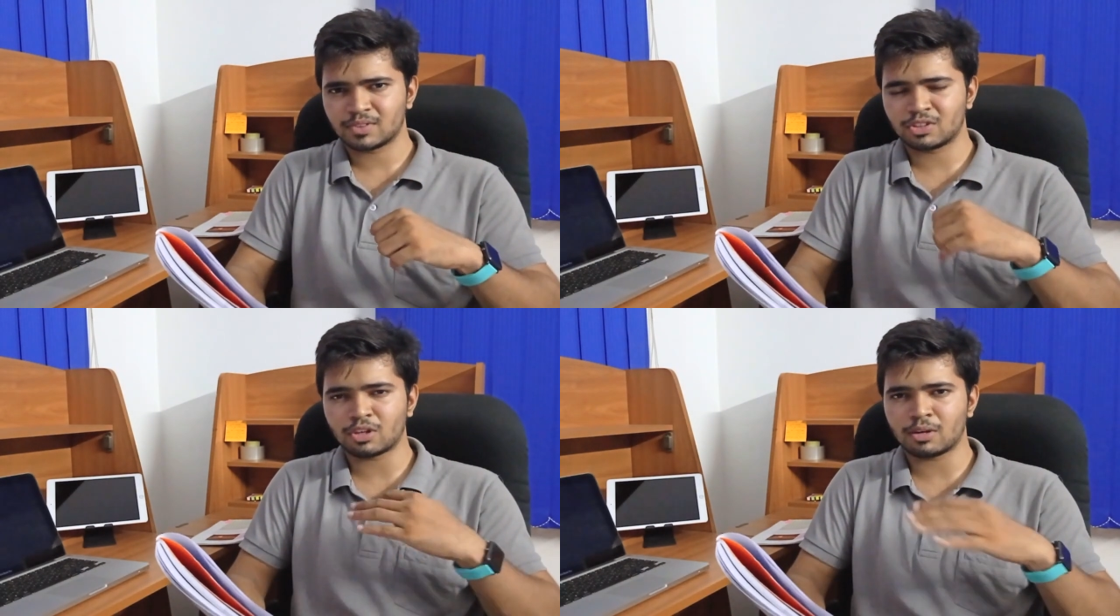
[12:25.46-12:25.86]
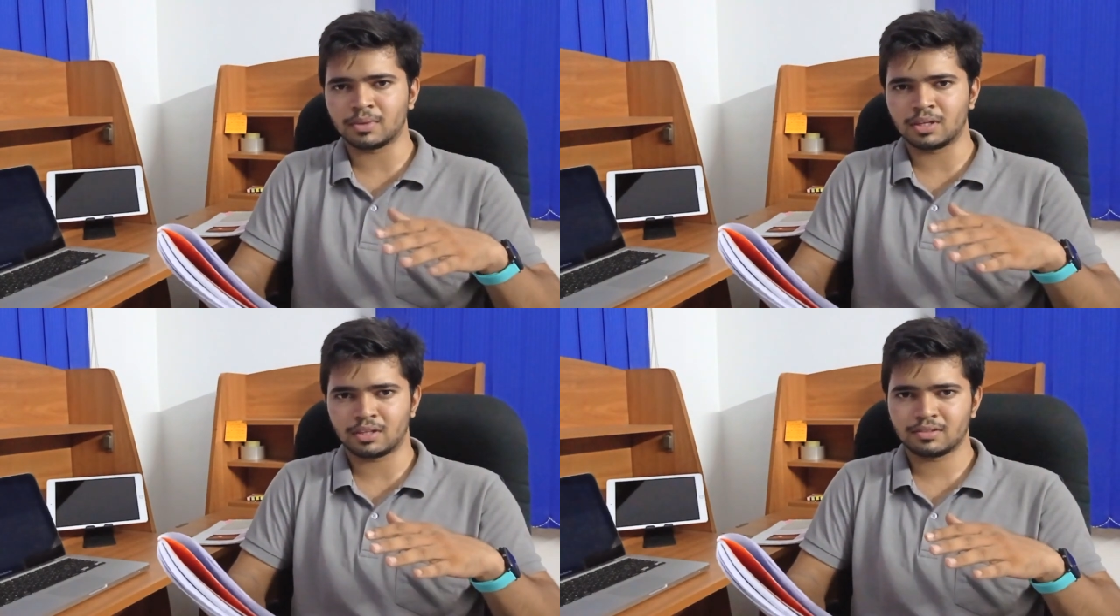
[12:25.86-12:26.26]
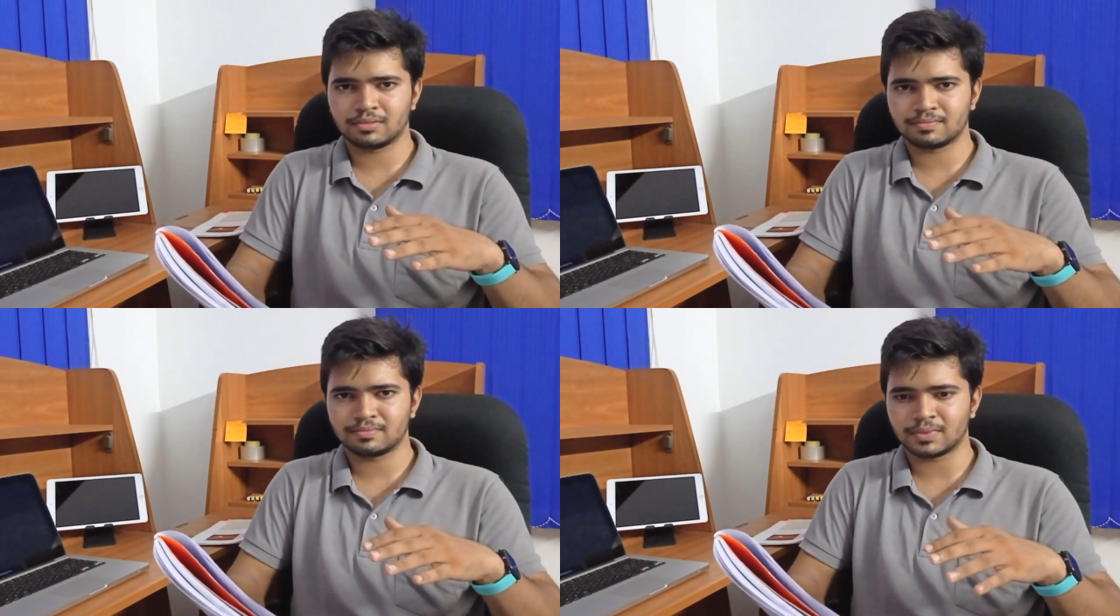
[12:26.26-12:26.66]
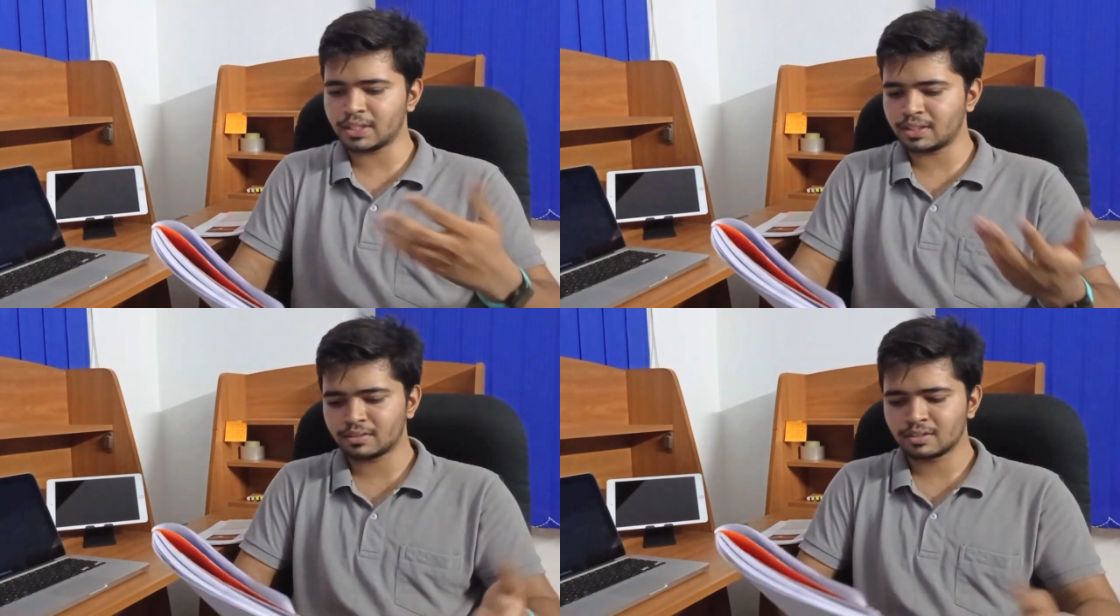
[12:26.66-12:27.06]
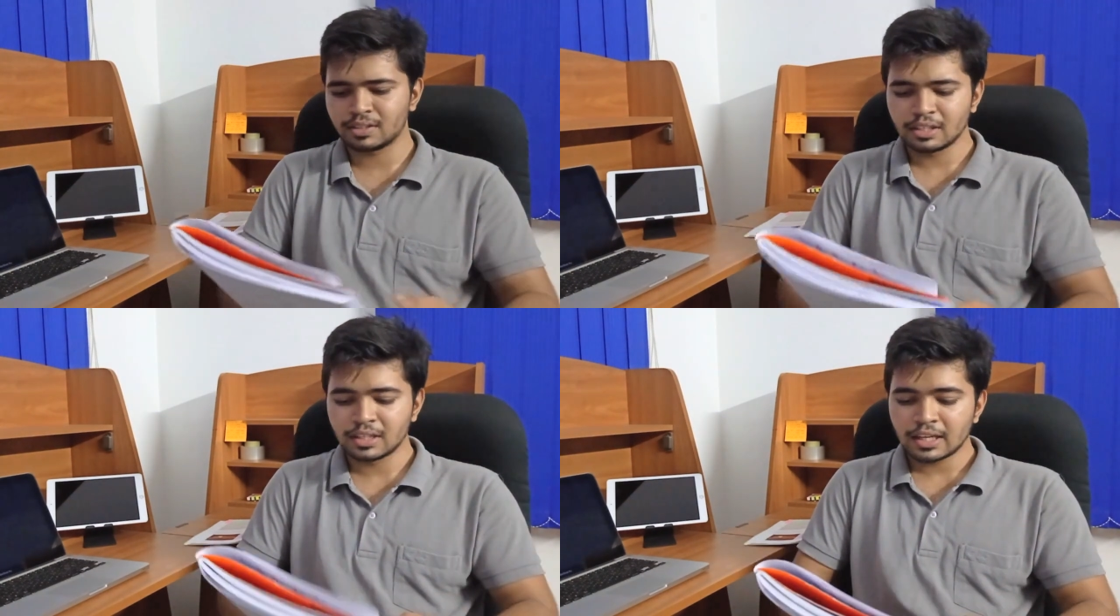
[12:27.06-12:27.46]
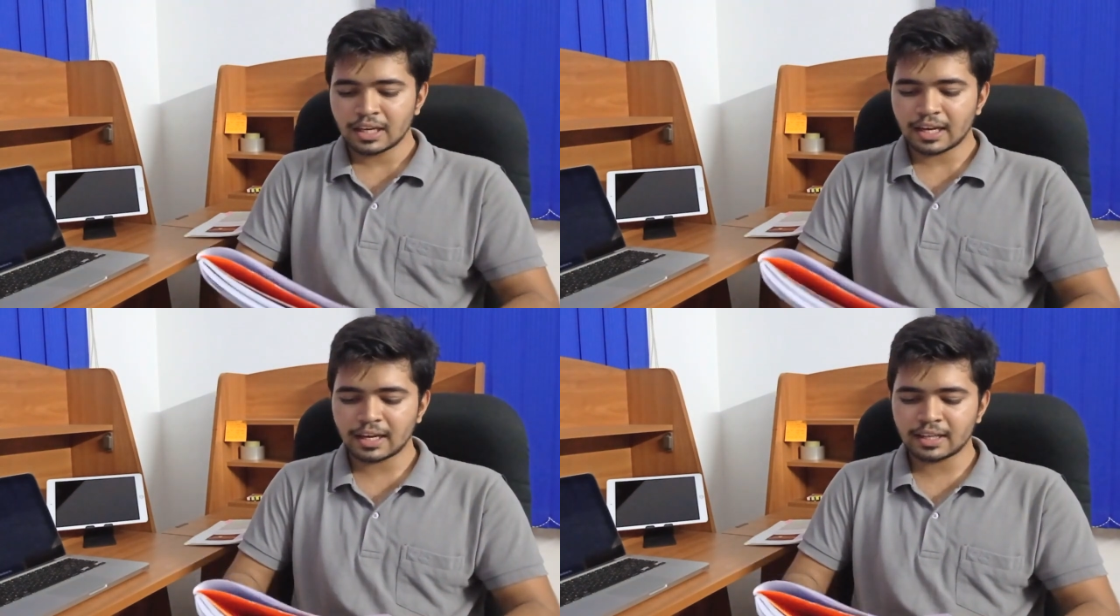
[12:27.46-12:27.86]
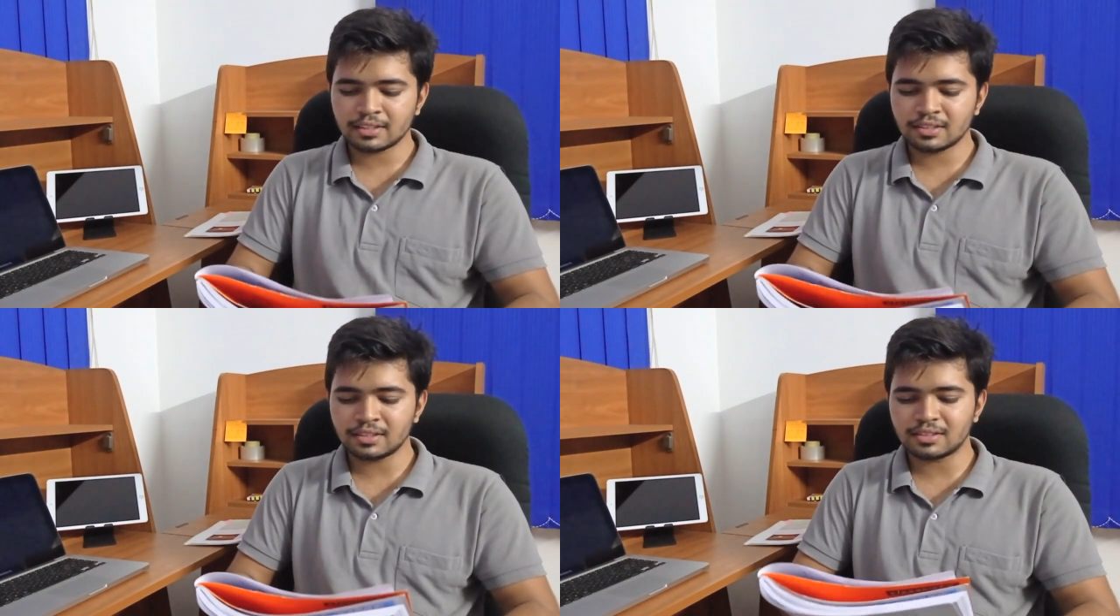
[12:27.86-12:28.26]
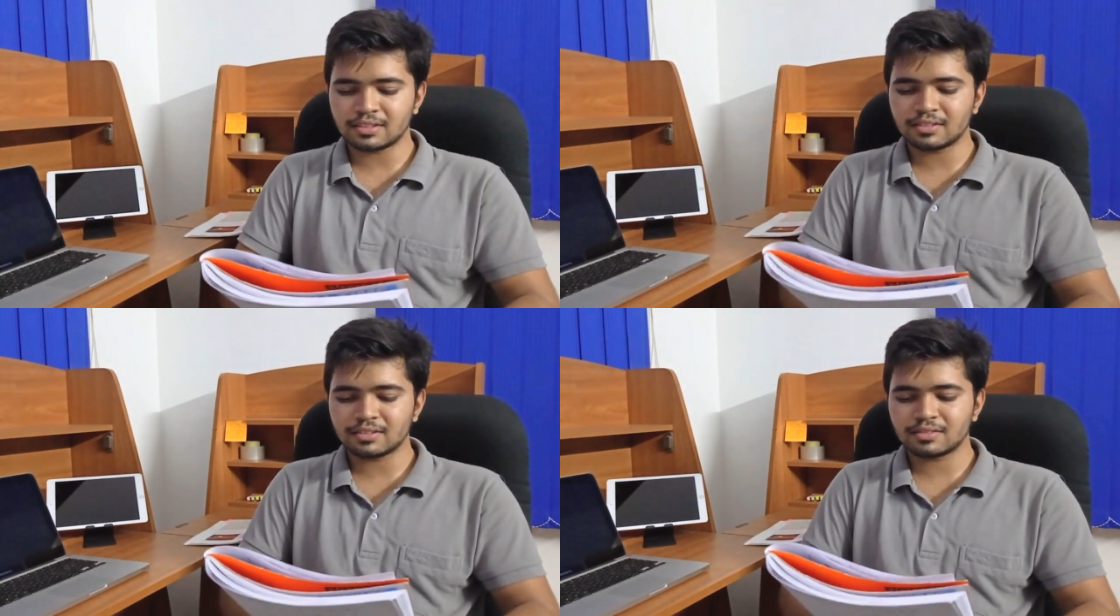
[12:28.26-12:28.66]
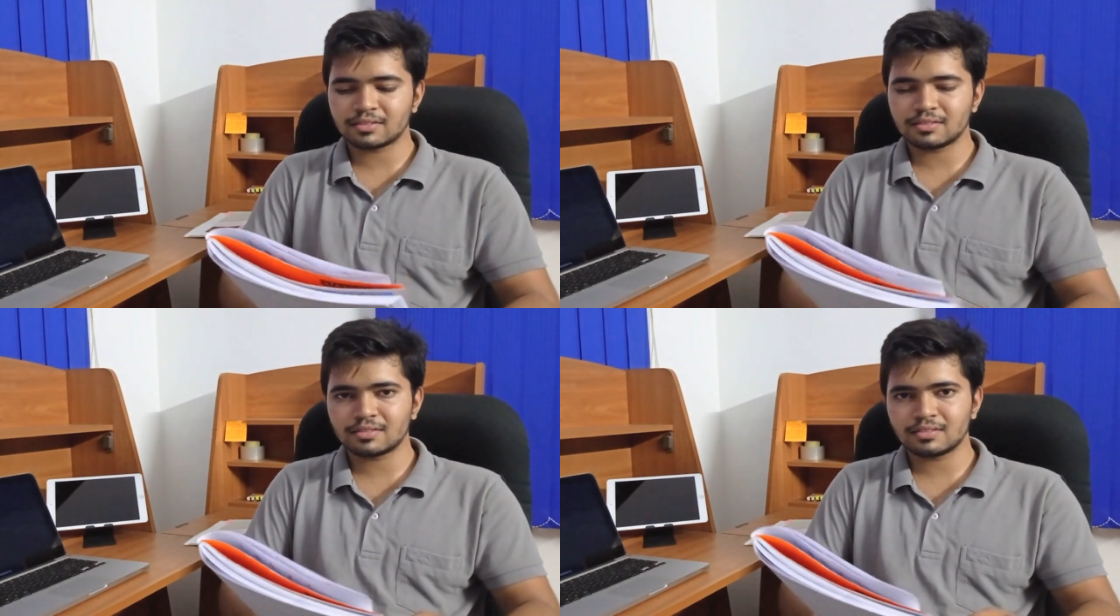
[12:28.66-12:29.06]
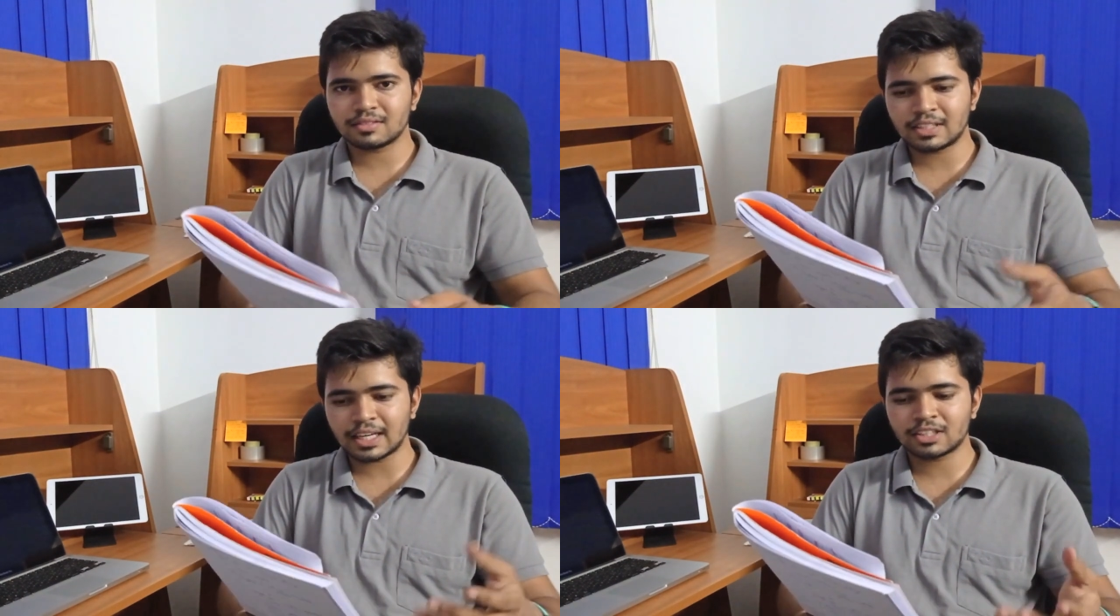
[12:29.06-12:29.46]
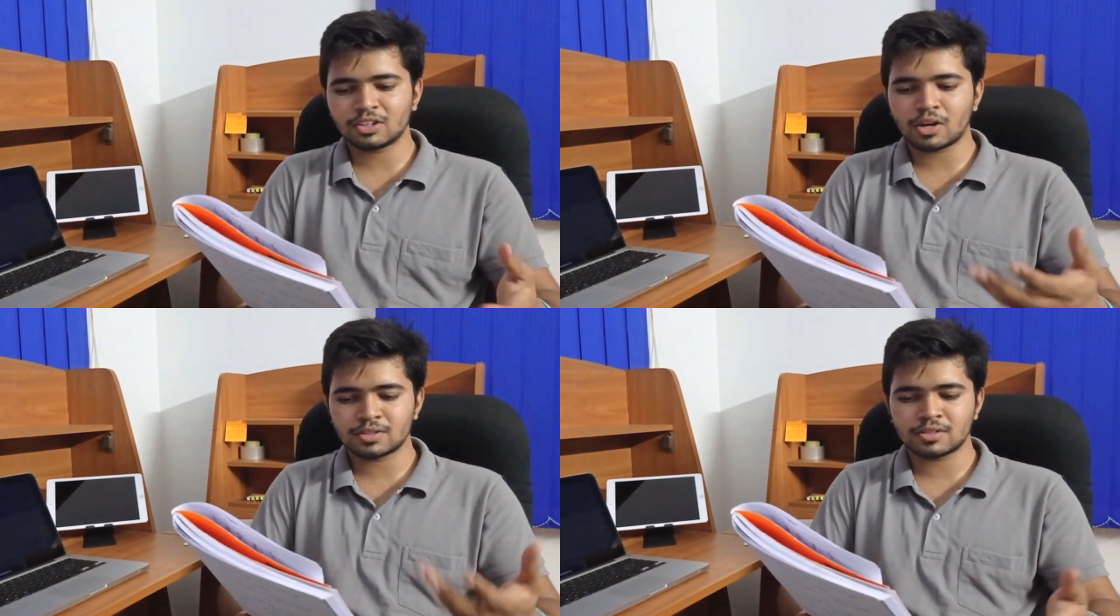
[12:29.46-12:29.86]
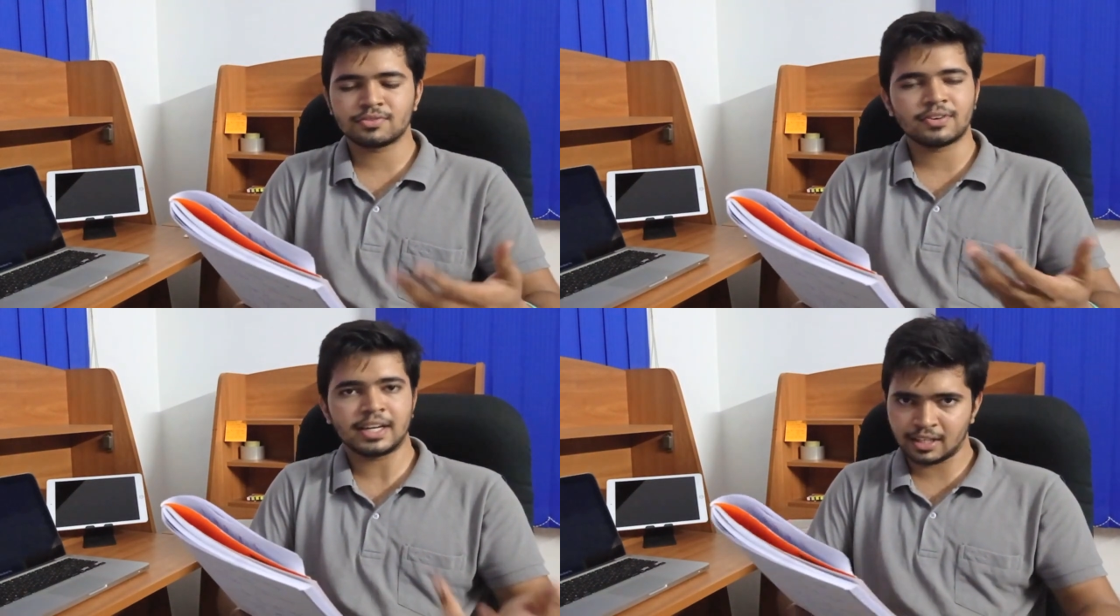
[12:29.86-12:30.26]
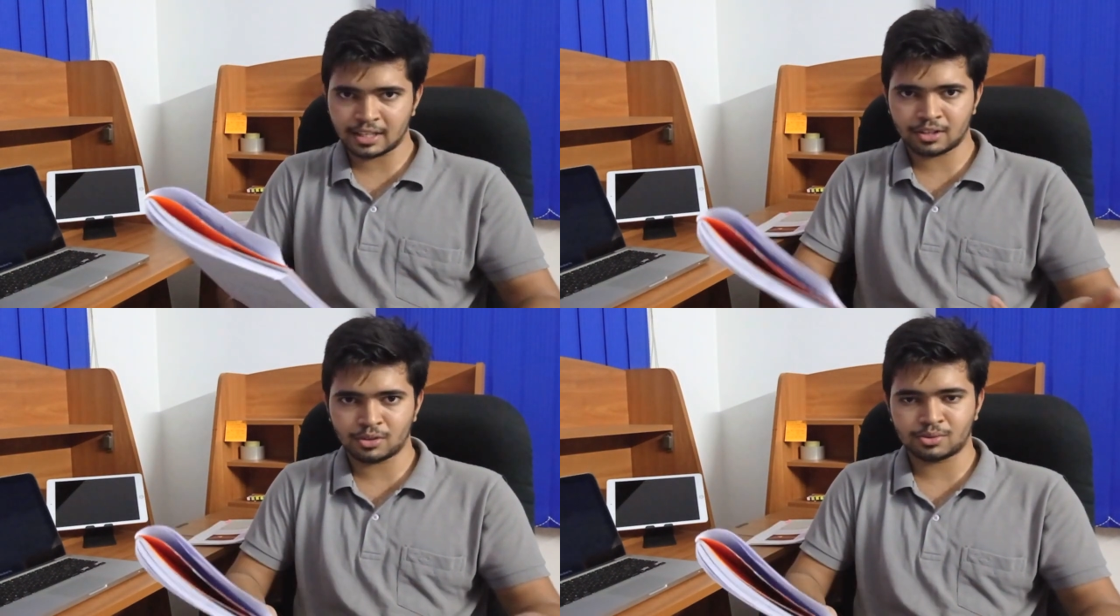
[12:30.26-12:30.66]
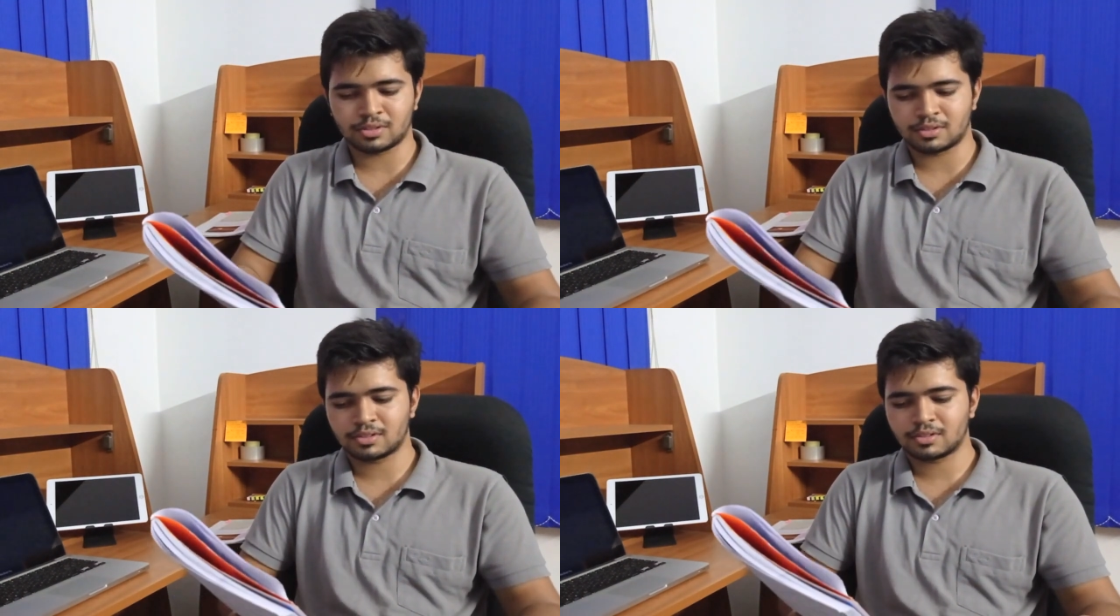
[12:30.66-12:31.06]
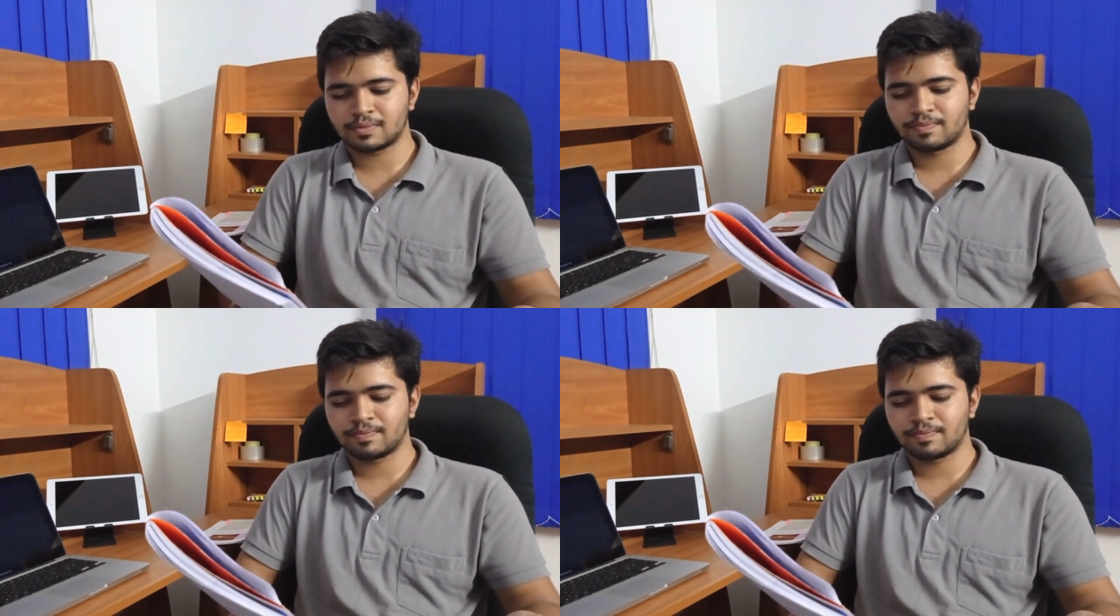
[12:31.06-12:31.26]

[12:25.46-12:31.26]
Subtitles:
trauma, right? And that causes fatty necrosis.